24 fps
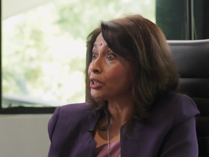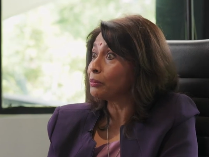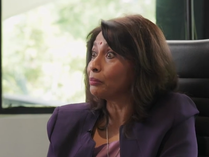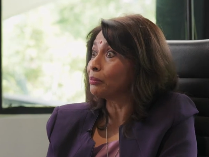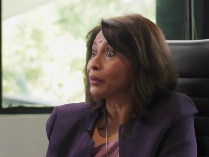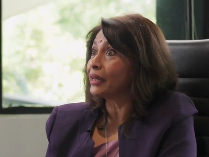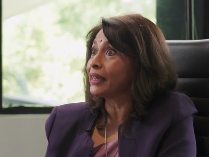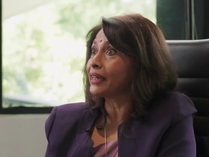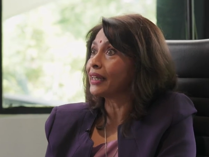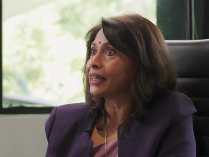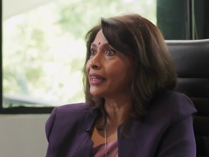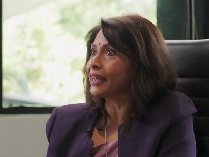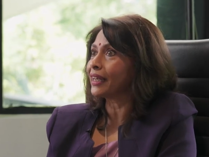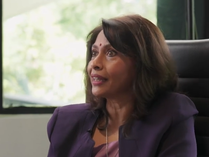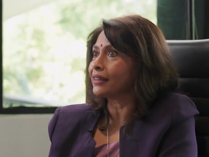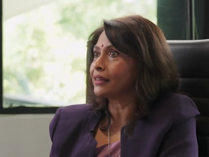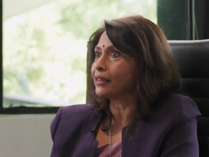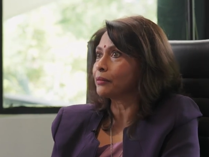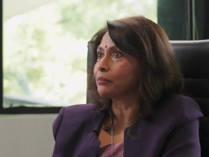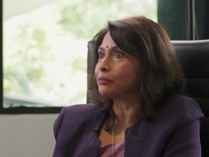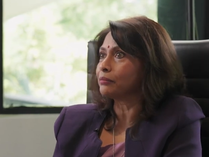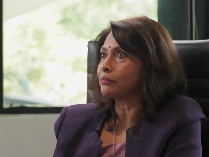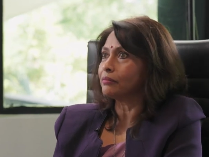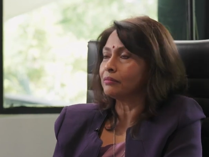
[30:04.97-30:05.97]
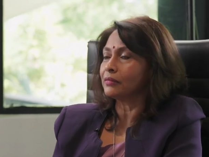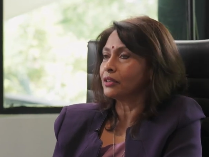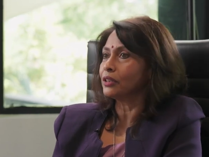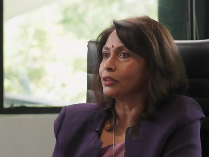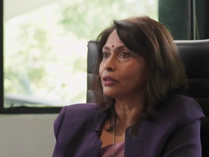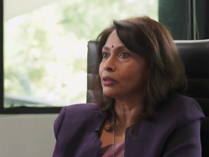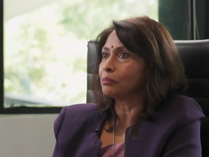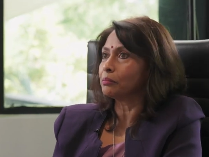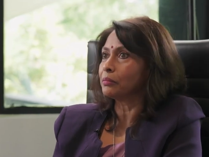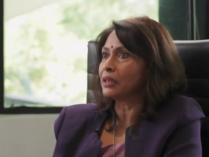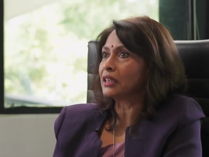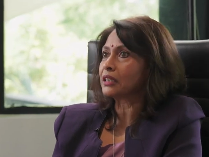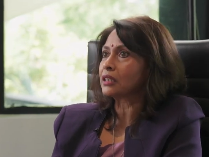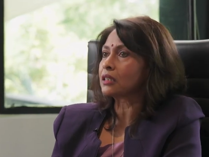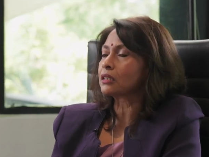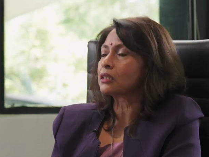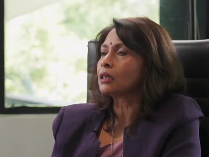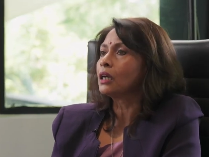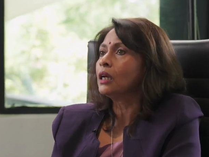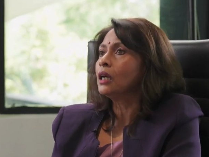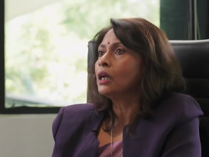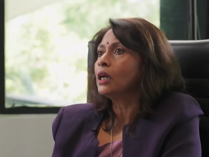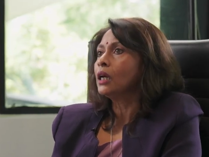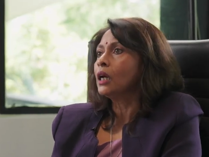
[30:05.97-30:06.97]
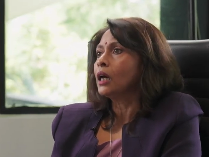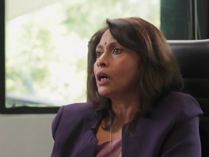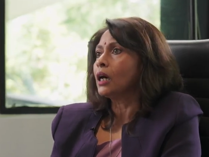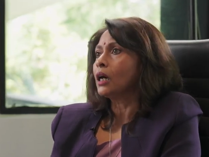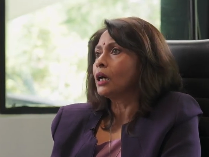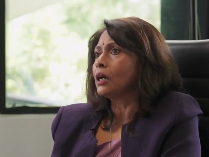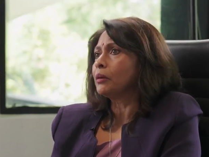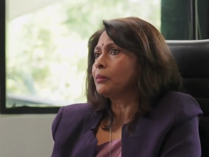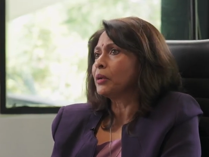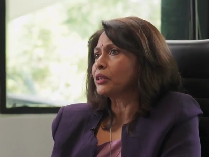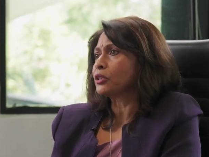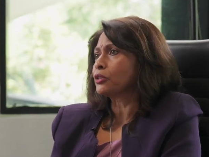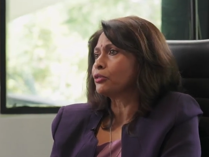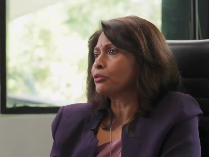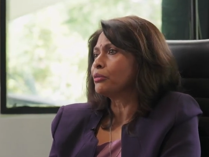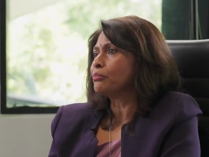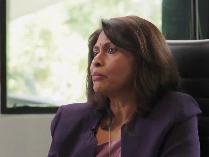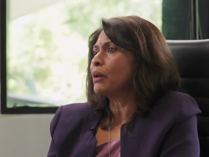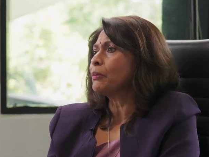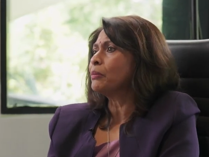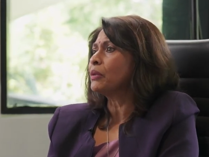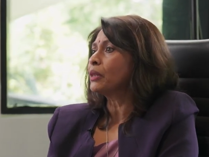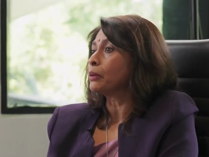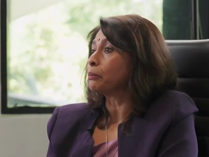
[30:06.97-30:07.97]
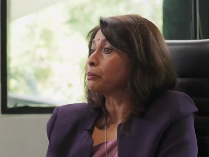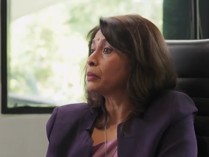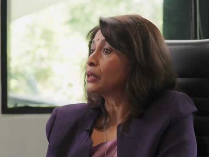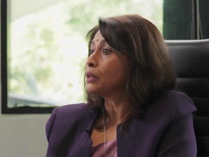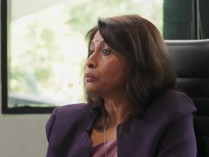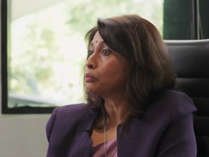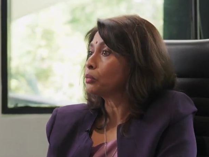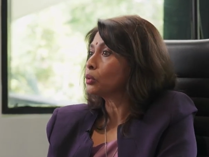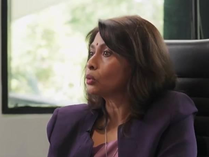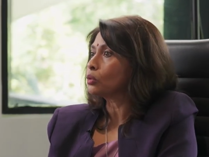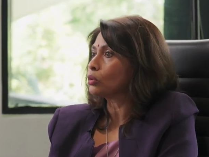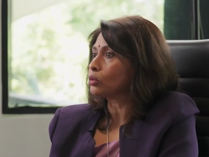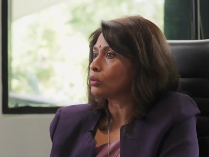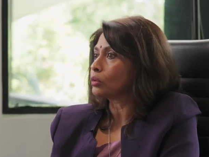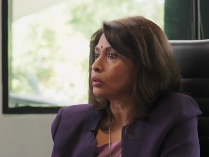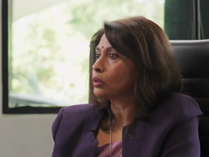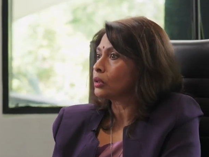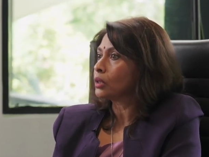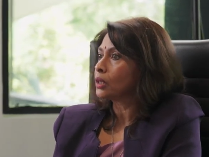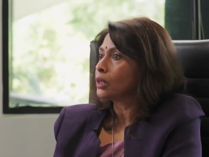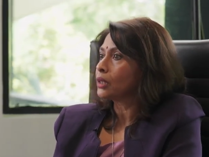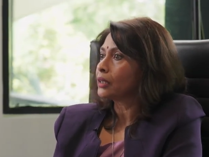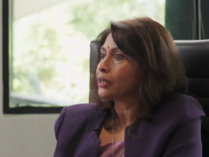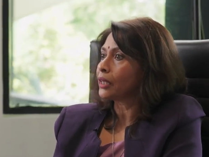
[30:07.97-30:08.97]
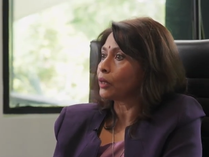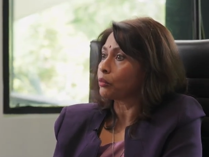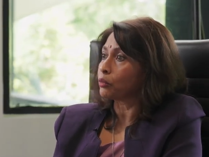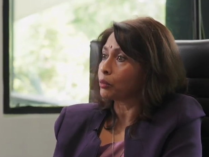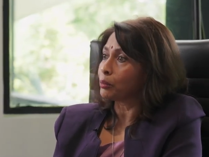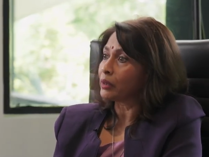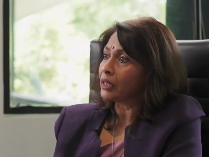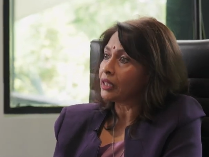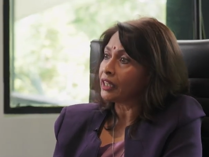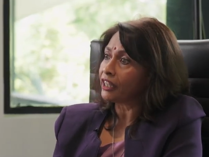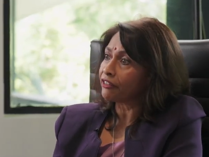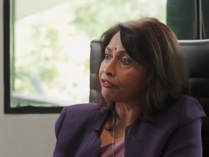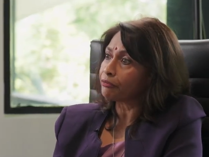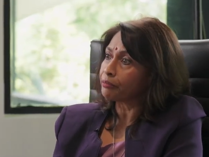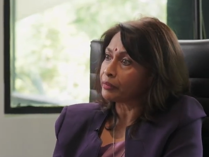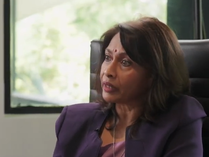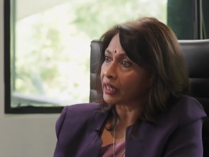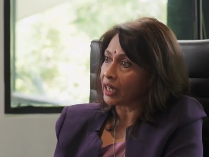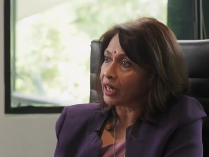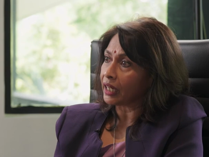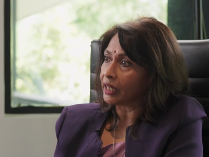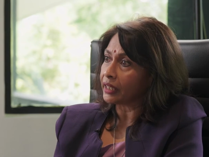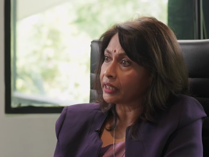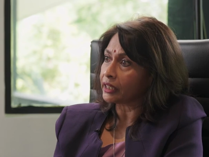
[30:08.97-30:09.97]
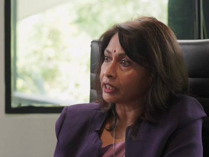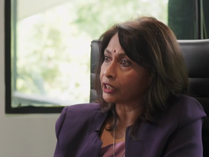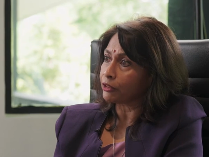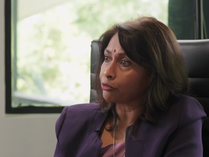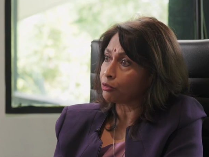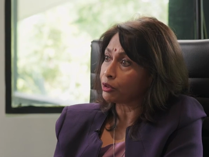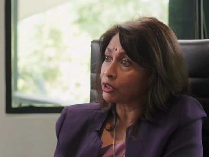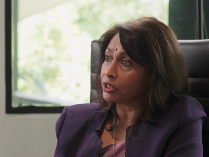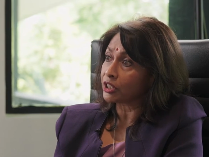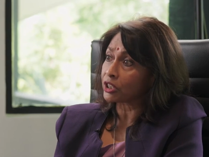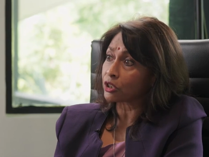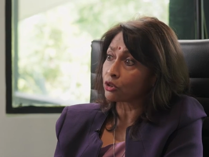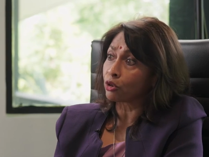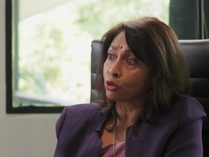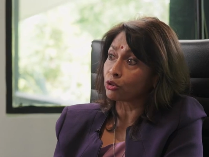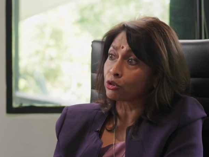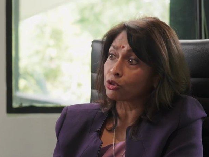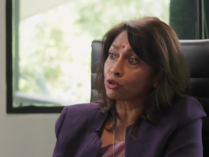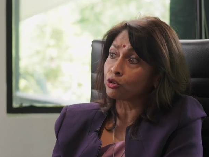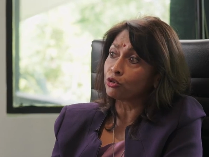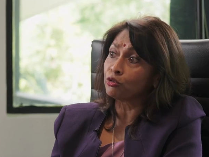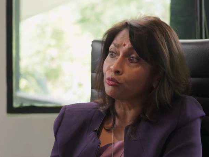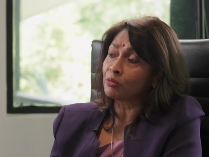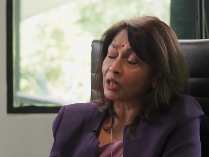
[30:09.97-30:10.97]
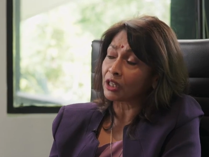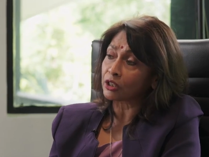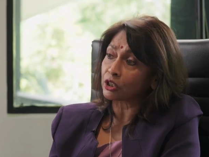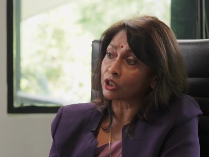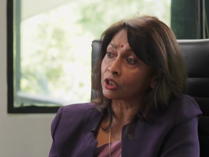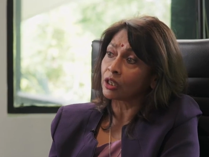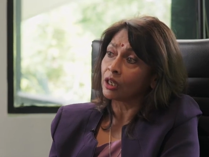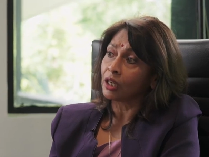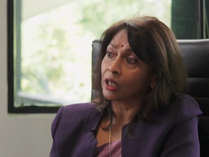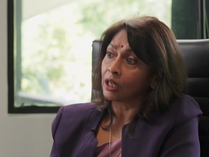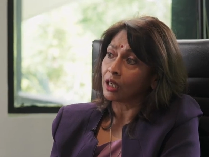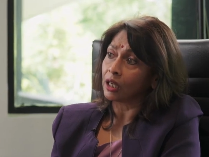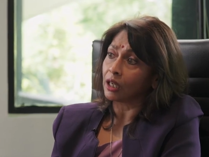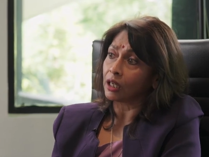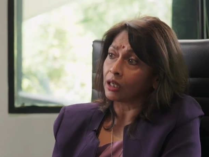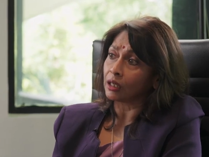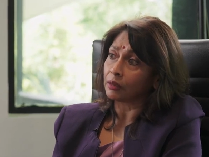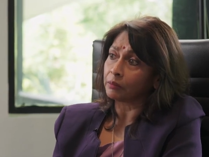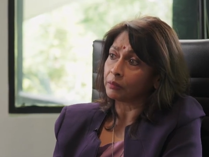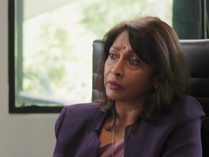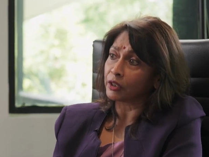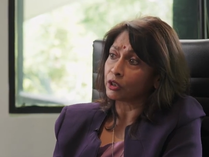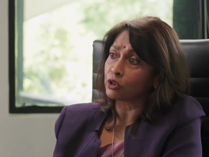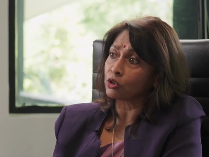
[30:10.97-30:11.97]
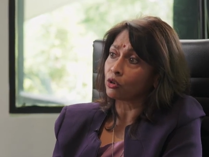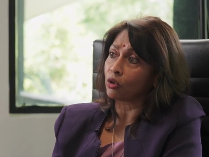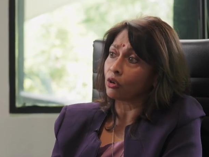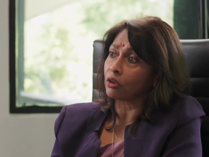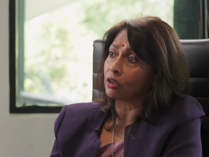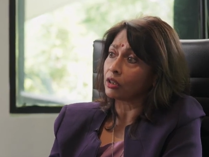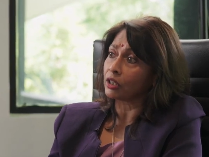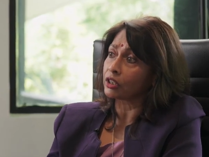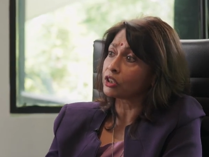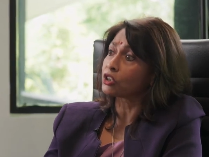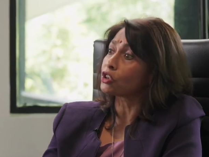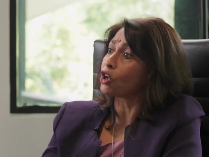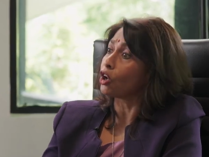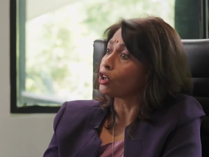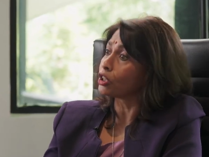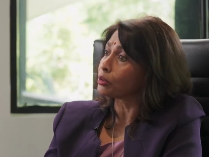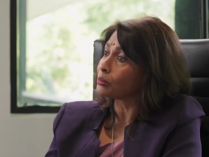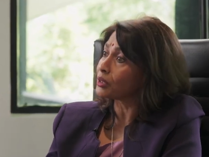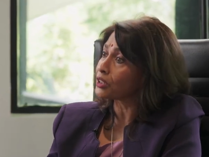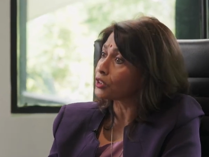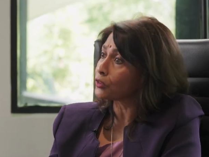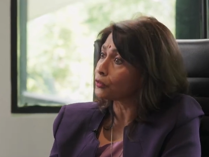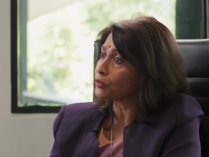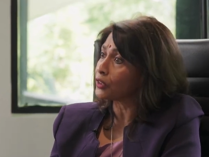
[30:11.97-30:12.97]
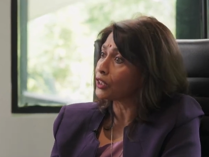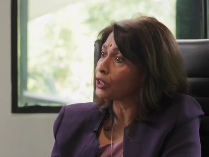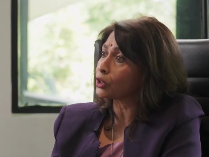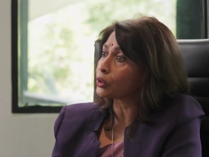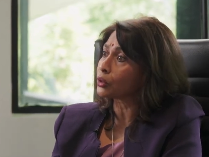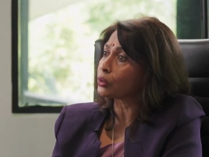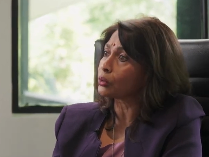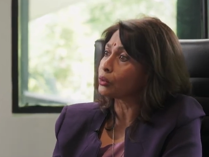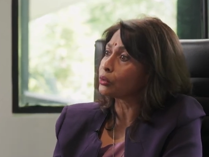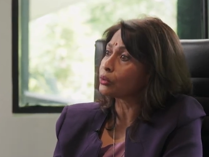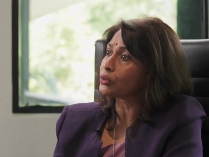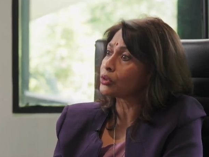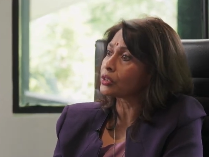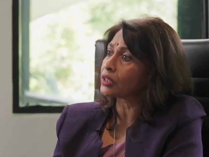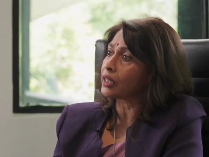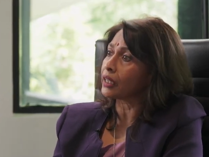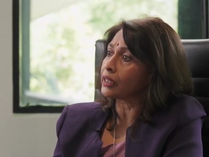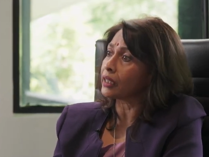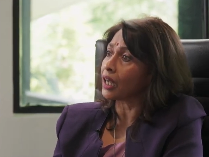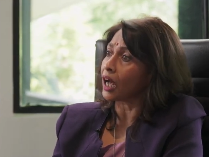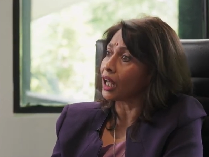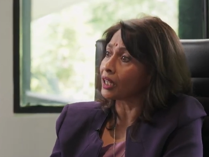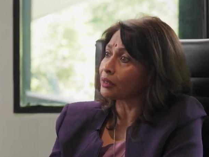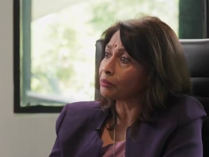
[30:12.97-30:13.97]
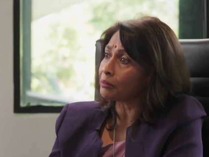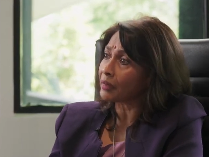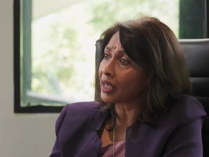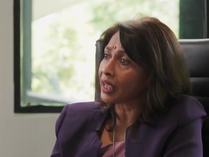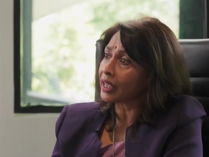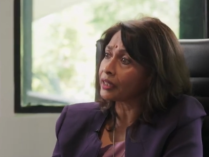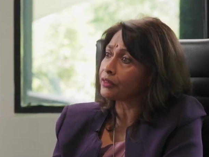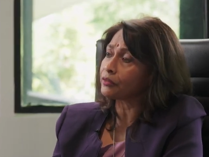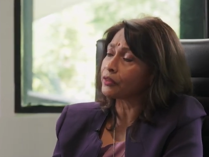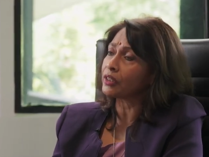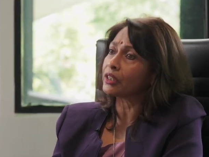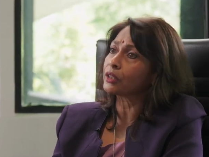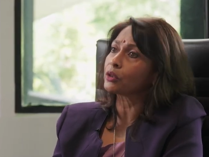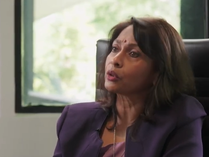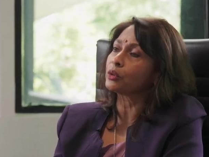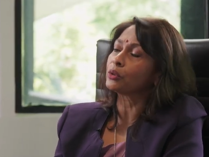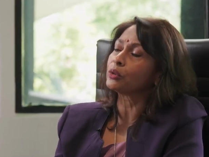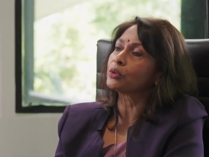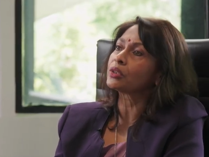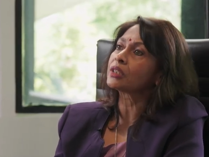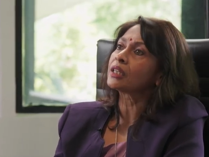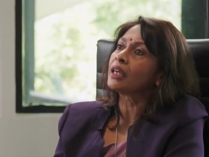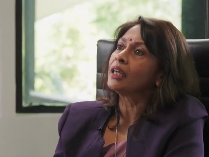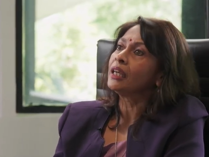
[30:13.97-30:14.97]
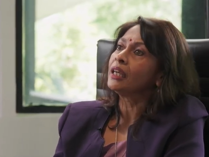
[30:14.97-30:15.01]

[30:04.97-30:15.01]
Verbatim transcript: bling and the you know, blitz, uh, but to remember the people that will be left behind if we just go too much um, into autonomous vehicles and unmanned vehicles.